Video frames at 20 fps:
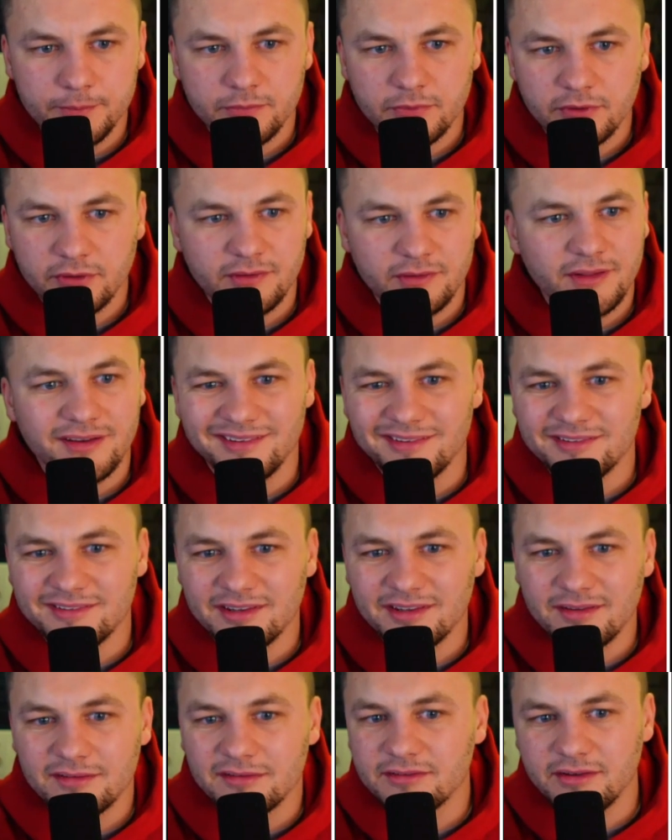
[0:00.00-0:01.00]
The
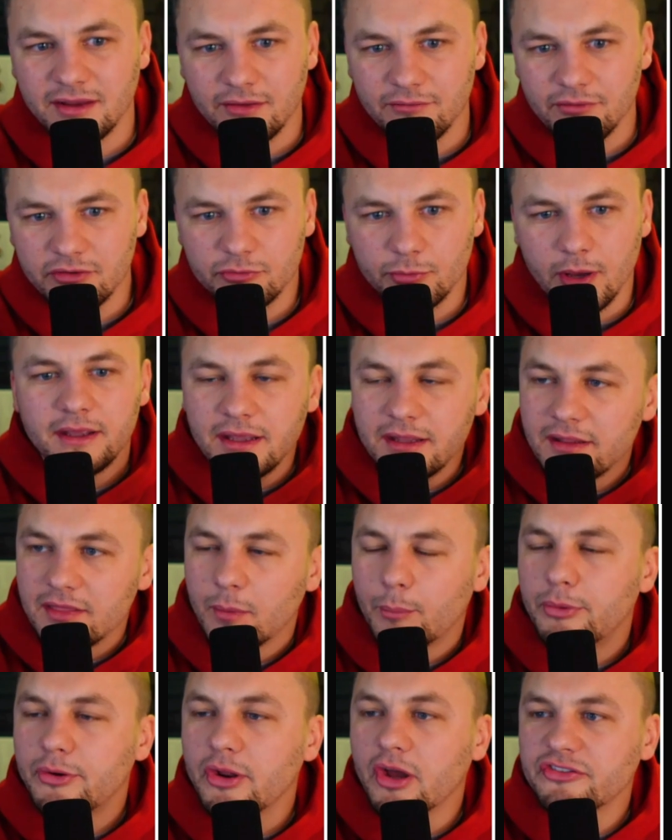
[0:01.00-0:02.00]
consistency of it as well.
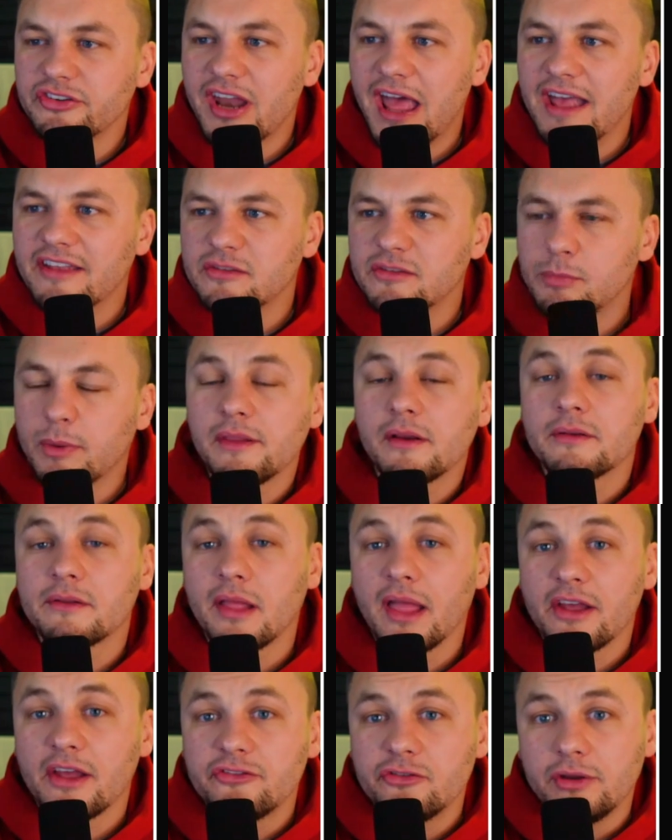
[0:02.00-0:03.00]
The production hasn't been there the
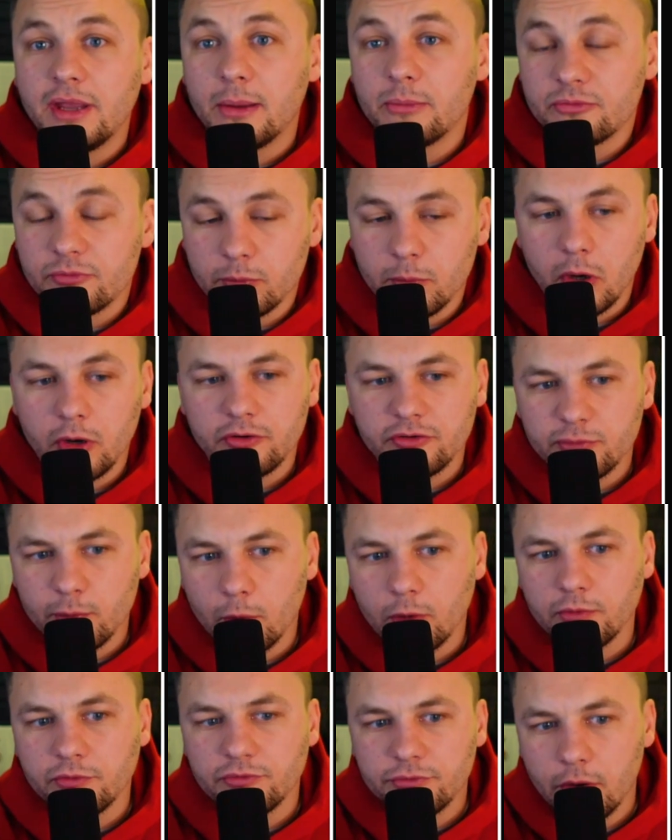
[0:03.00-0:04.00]
last two games for Marcus
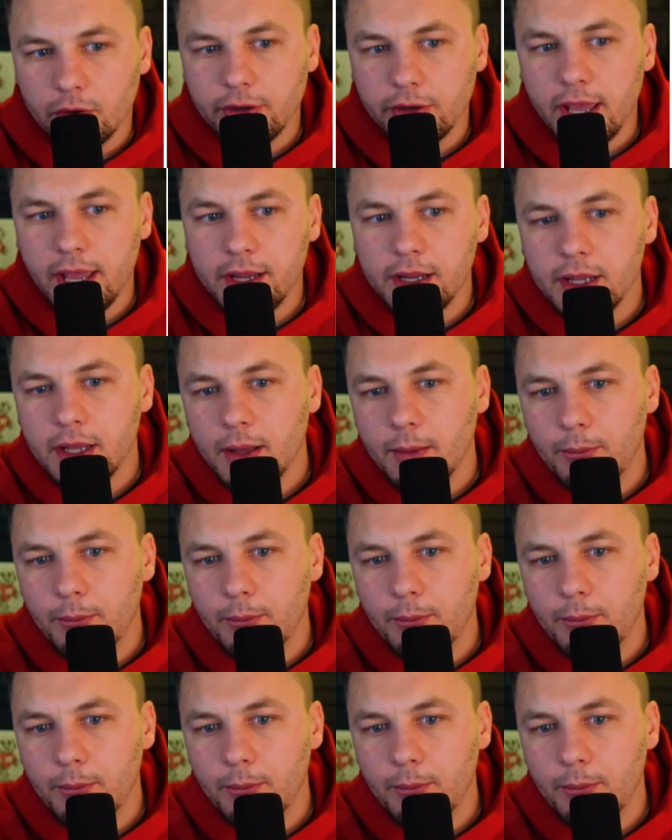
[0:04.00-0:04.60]
Morris, okay?